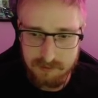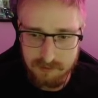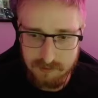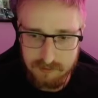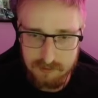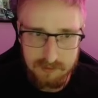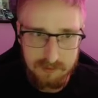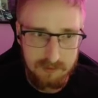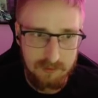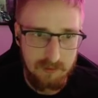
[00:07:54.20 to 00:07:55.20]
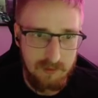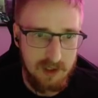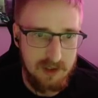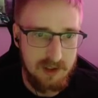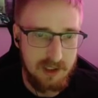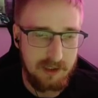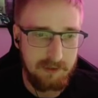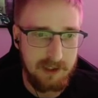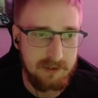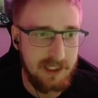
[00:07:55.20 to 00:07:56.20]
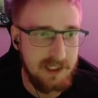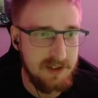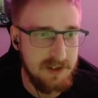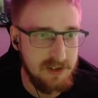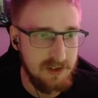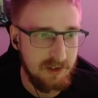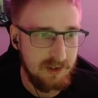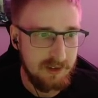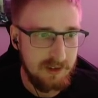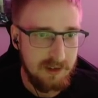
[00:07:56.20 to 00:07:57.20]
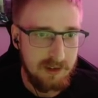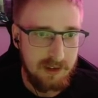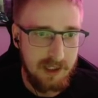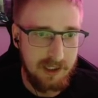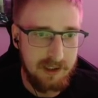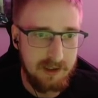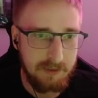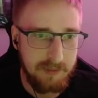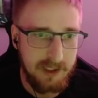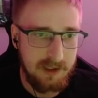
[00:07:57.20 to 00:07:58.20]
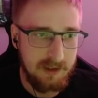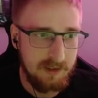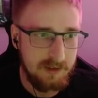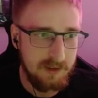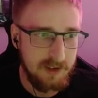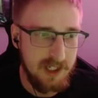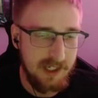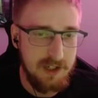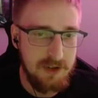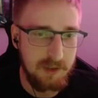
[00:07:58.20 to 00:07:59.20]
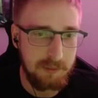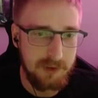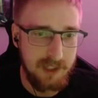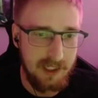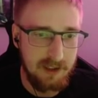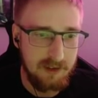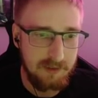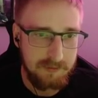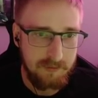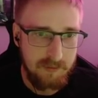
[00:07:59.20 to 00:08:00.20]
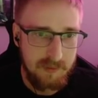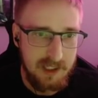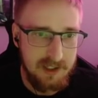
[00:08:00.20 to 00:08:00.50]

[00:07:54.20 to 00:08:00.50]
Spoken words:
Let's see. Well, Kane's got a kill mid. Looks like he's going blue Kane. He